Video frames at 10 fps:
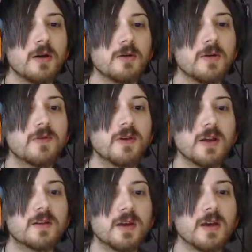We've
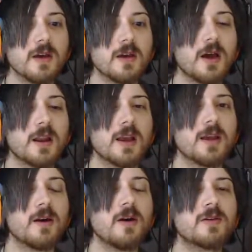got, like
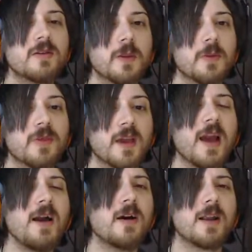an oxygen thing.
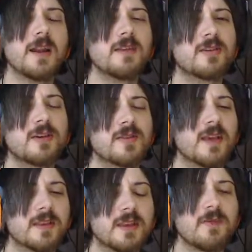Hang on, I need to change the
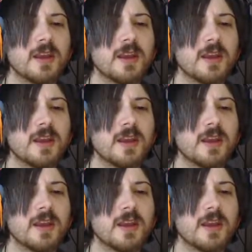sensitivity